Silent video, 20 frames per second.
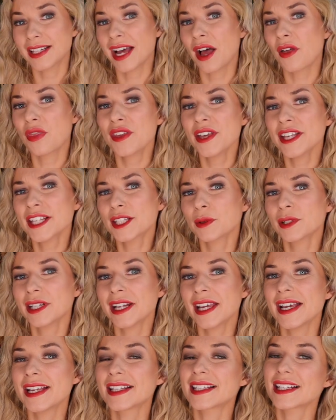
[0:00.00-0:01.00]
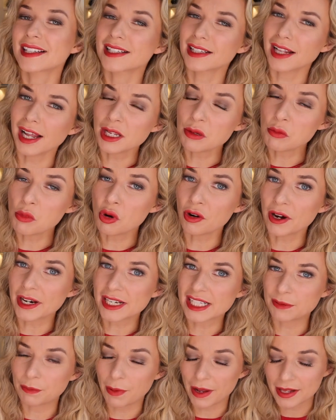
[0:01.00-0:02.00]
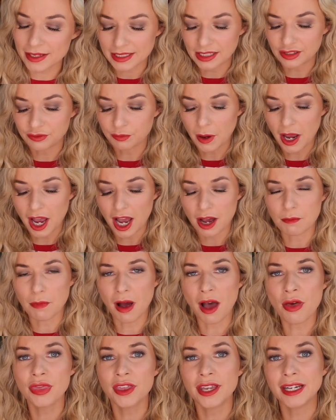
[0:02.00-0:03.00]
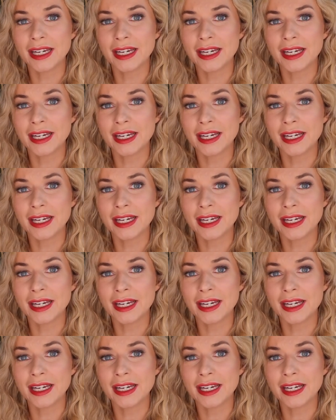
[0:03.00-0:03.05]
Now this one is slightly more expensive per month.